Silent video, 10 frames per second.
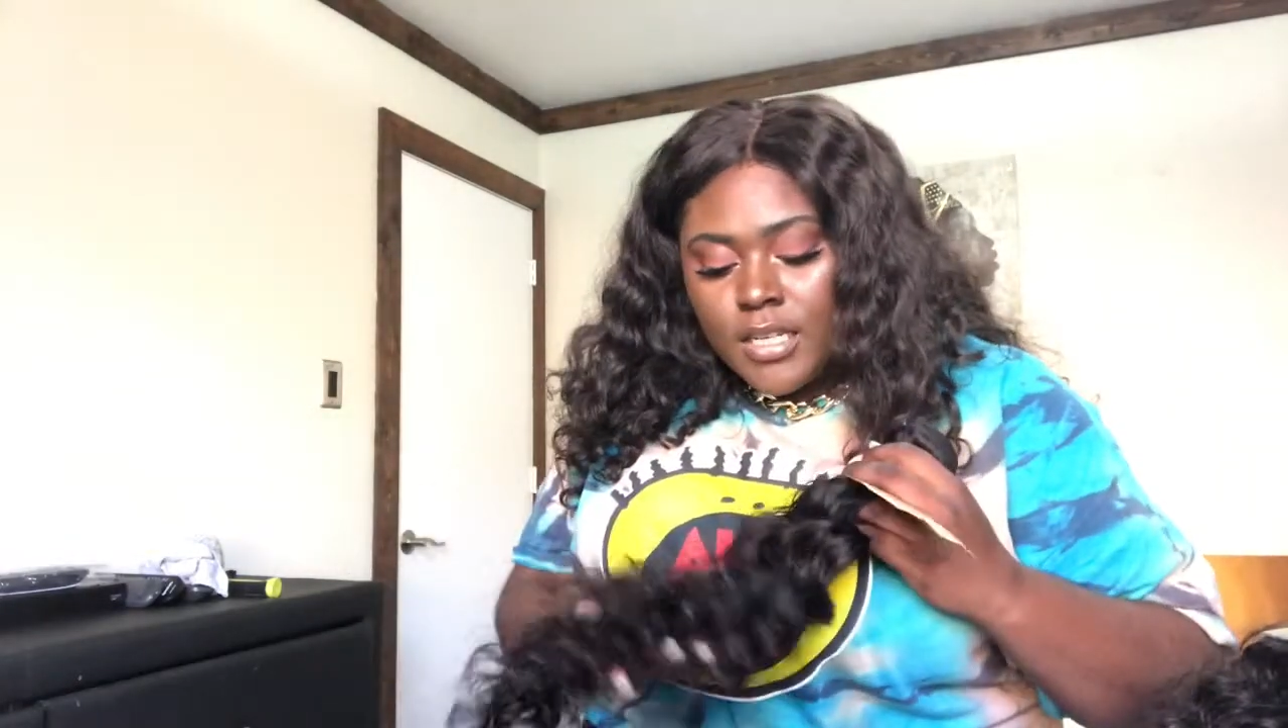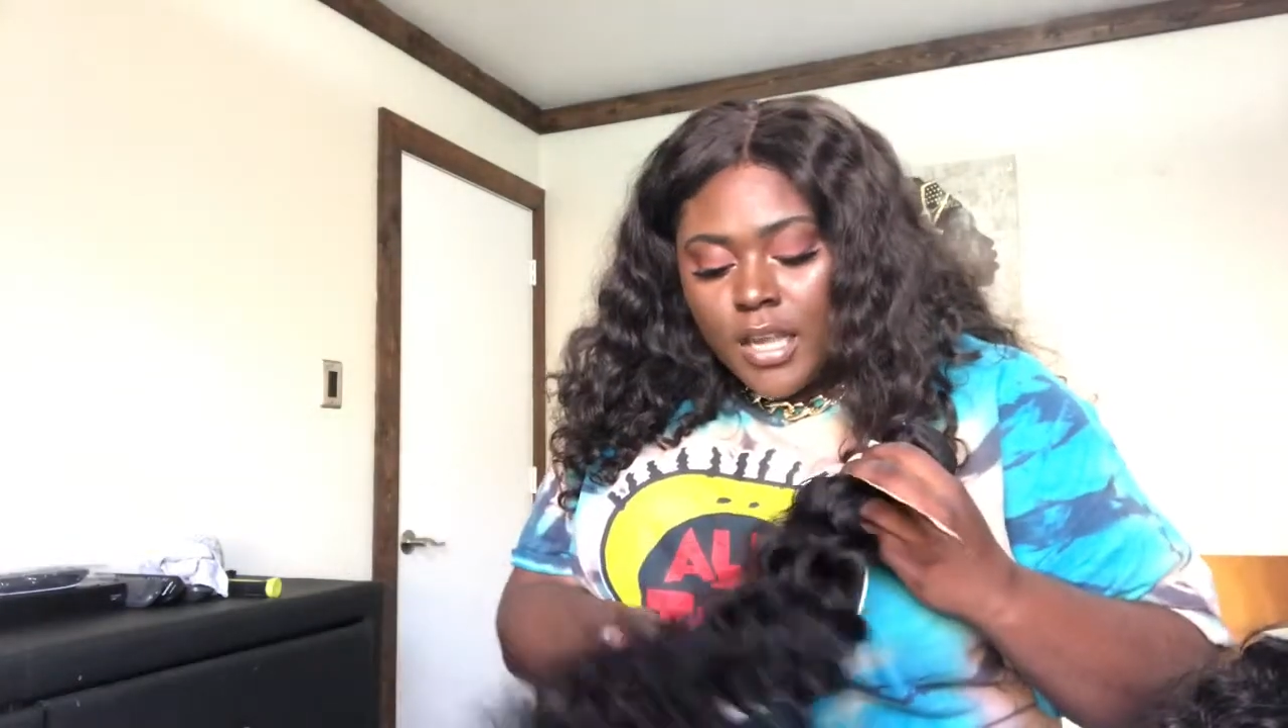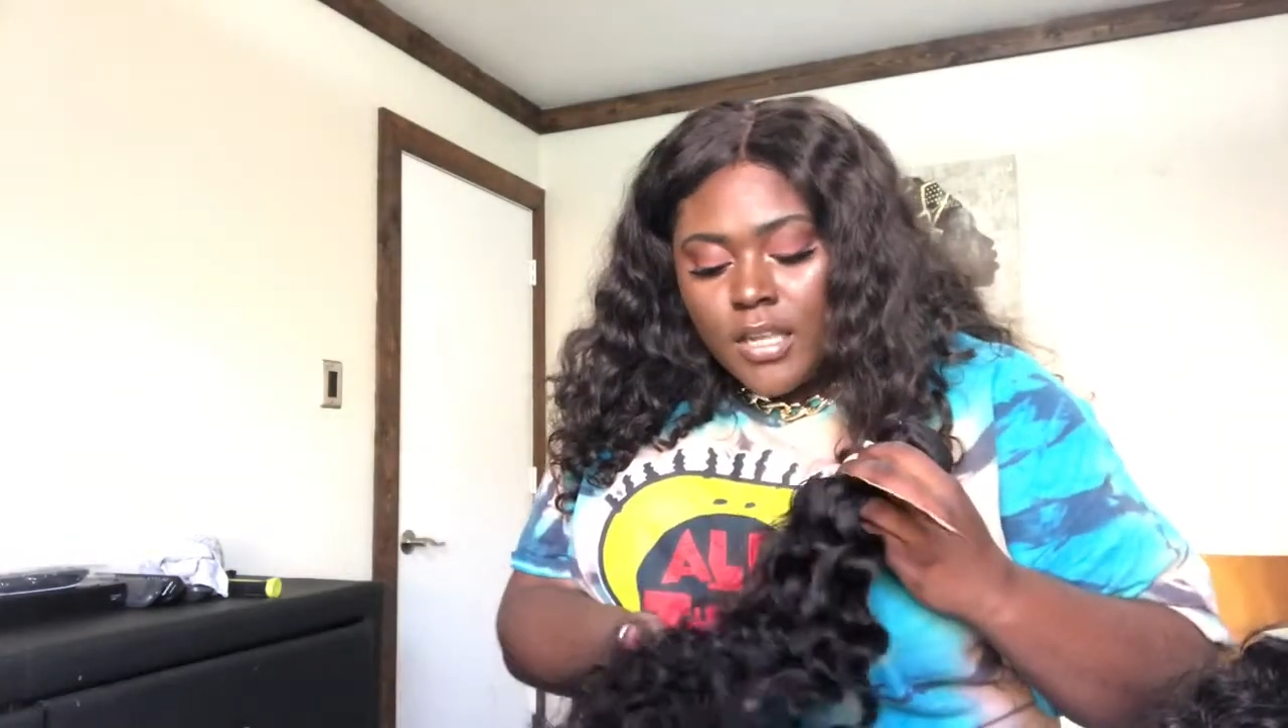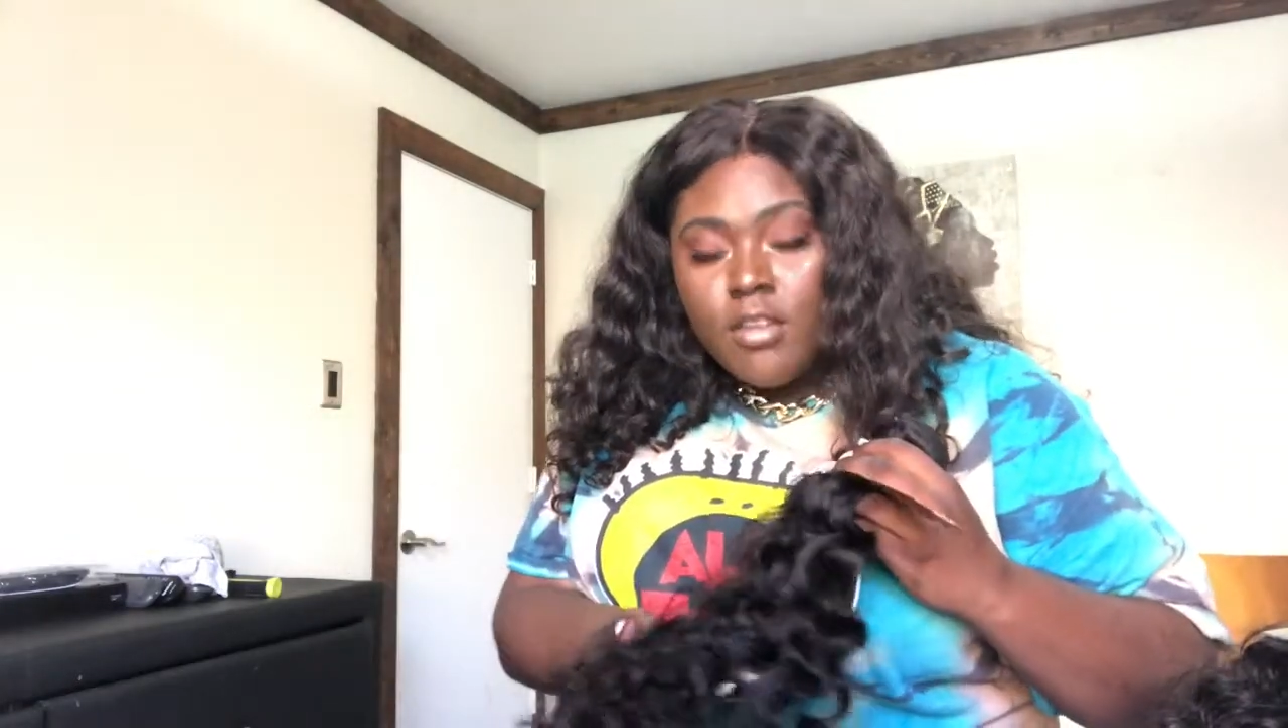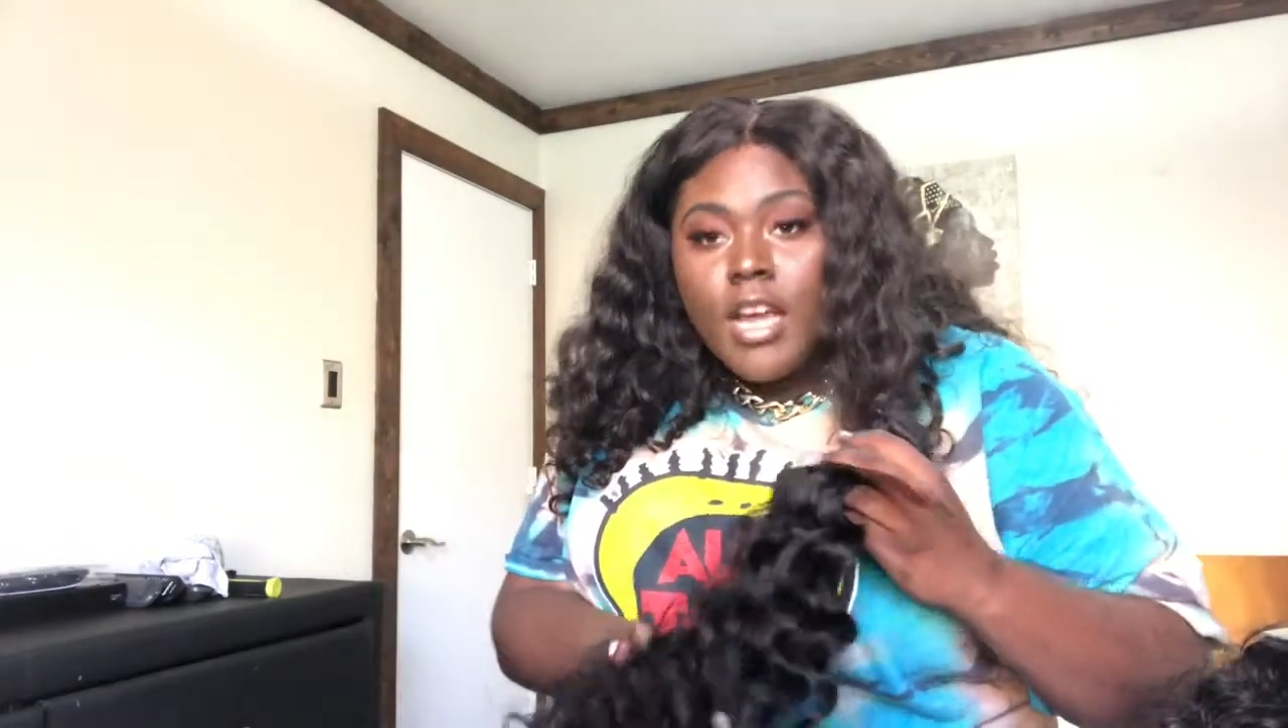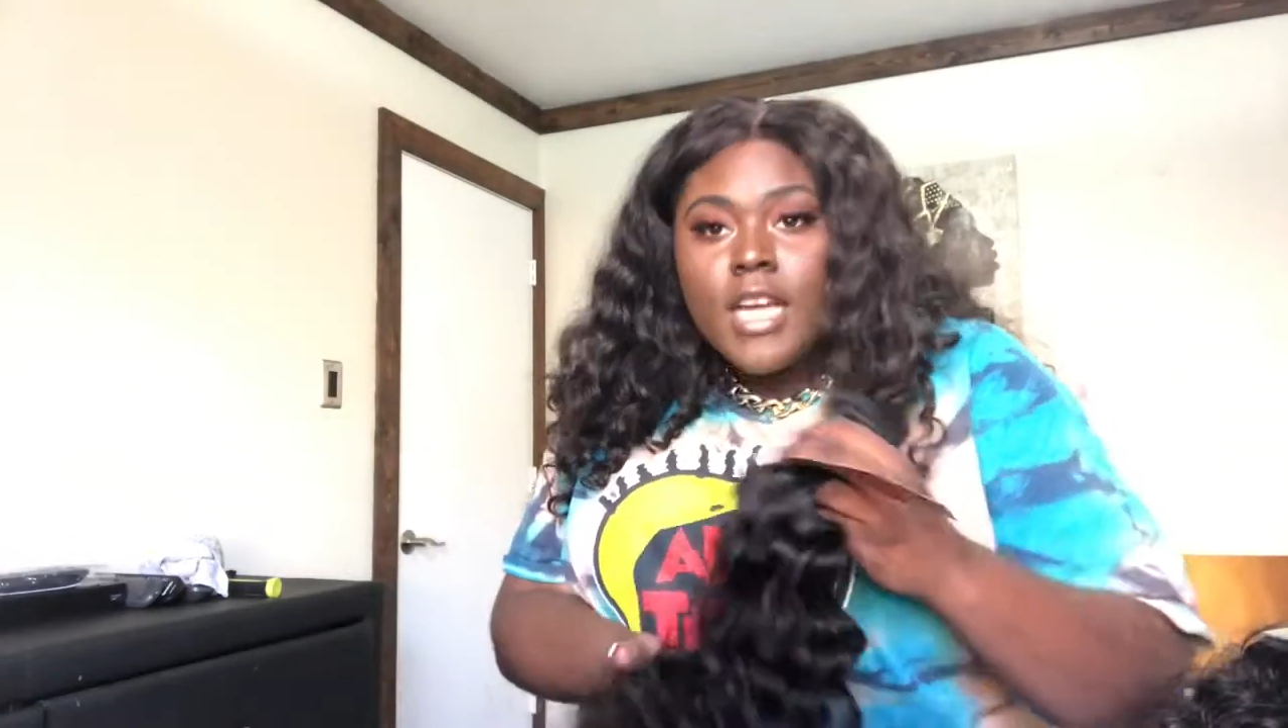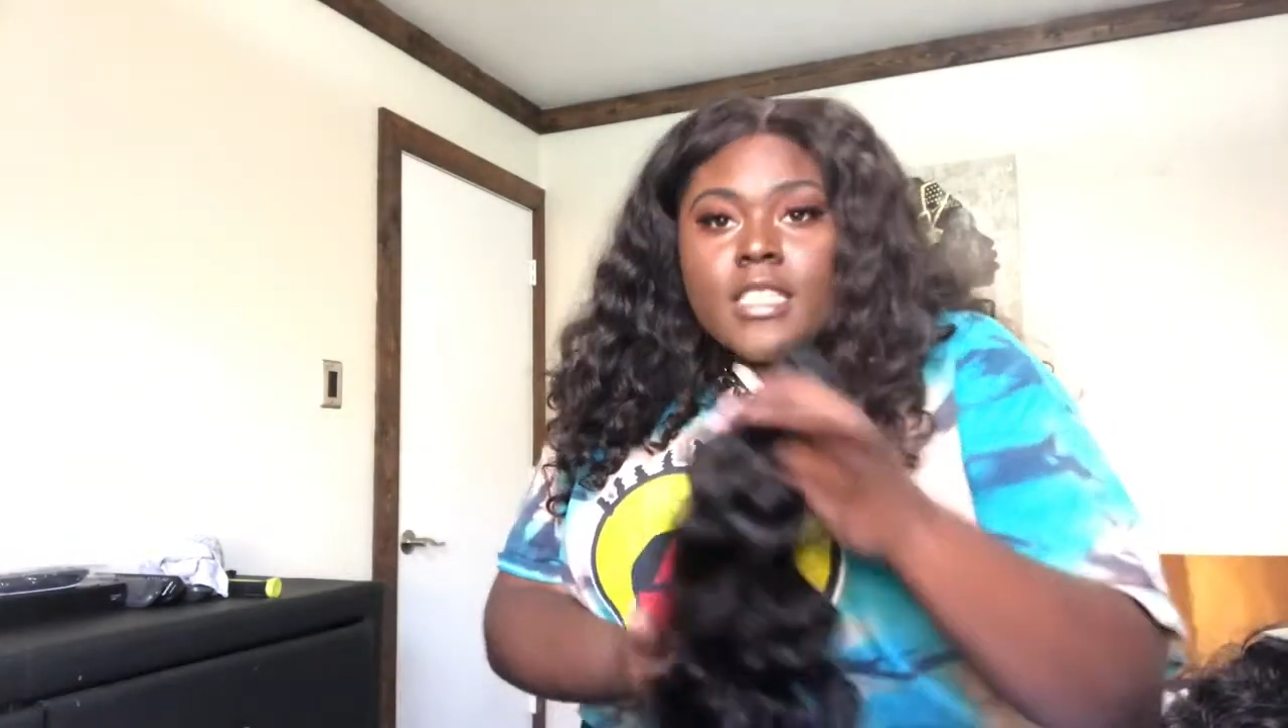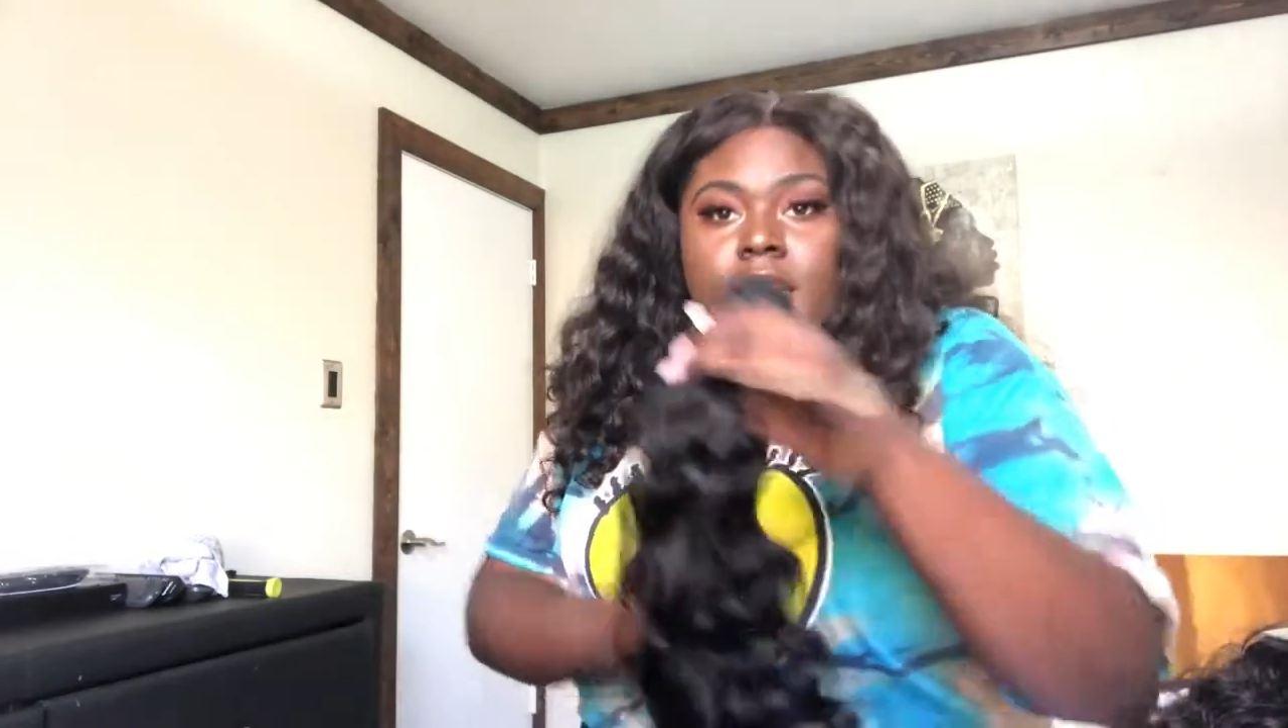Like, you guys